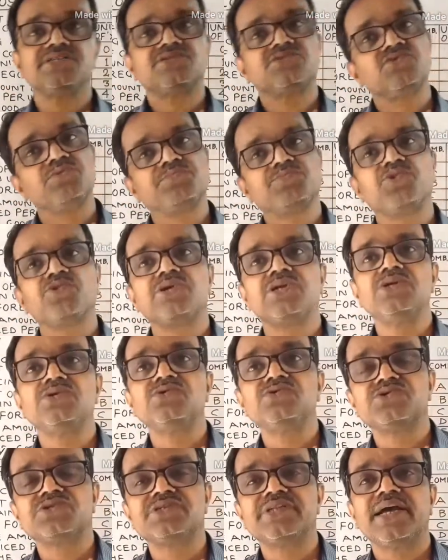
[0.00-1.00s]
to
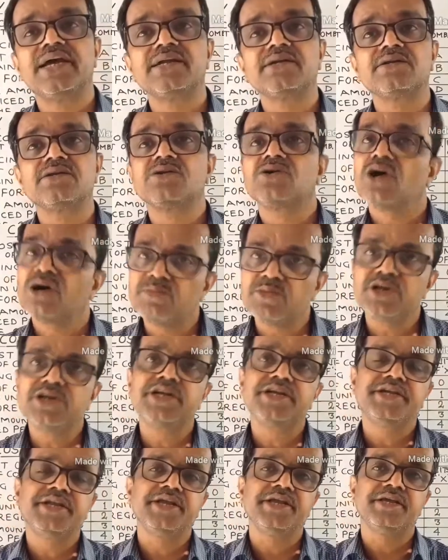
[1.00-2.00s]
produce that
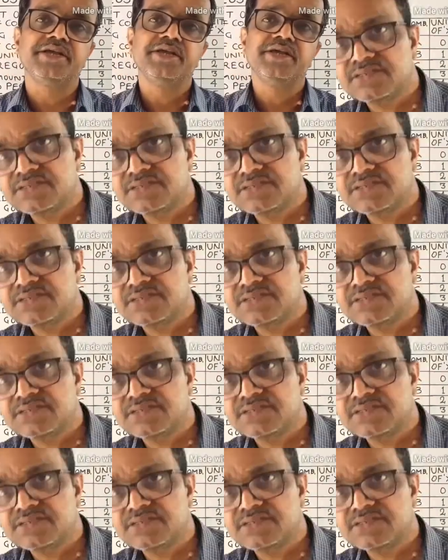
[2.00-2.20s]
commodity,